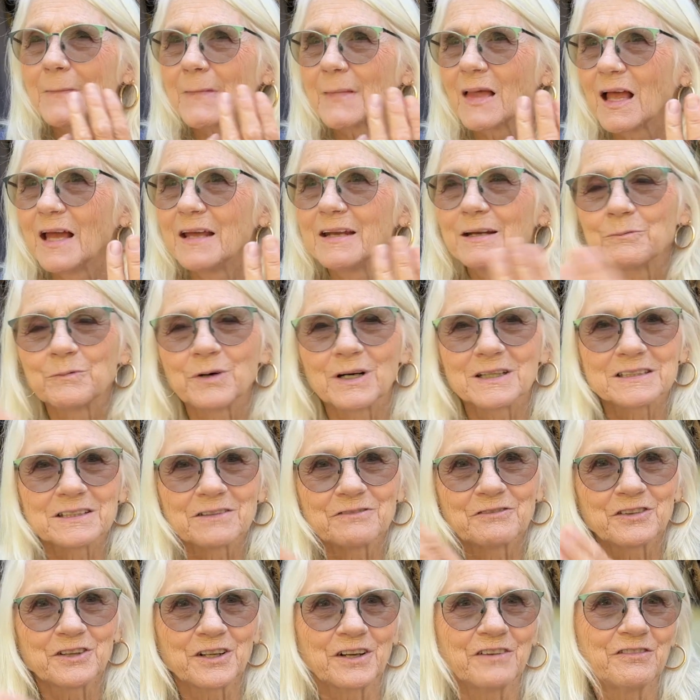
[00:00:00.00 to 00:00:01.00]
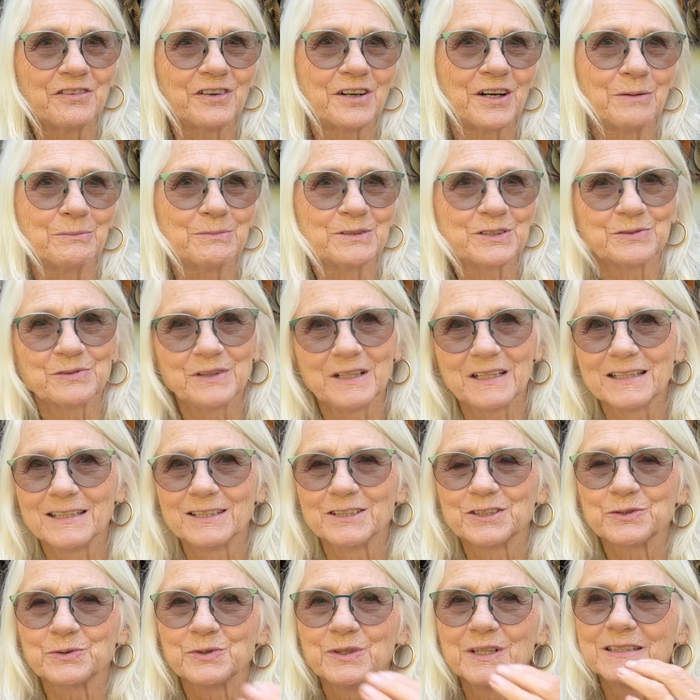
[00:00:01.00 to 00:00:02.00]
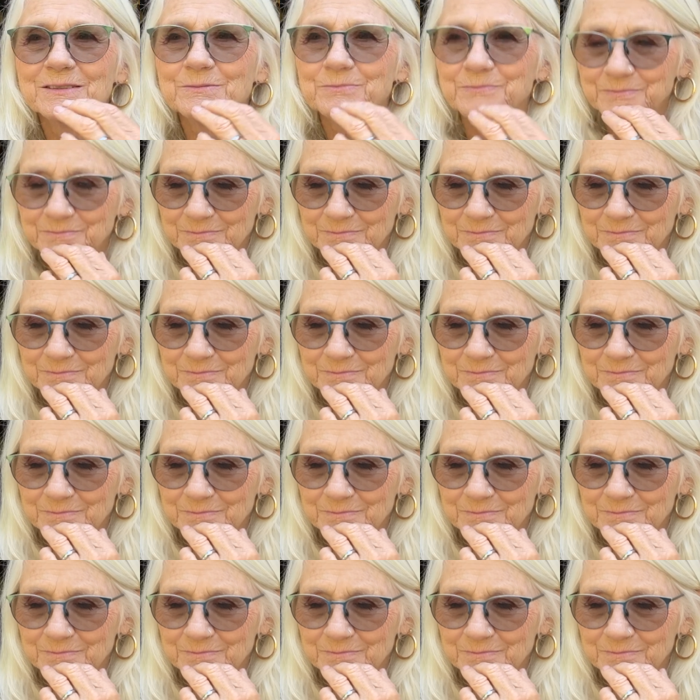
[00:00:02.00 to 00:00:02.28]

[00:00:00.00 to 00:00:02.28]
and it wasn't very far between each one.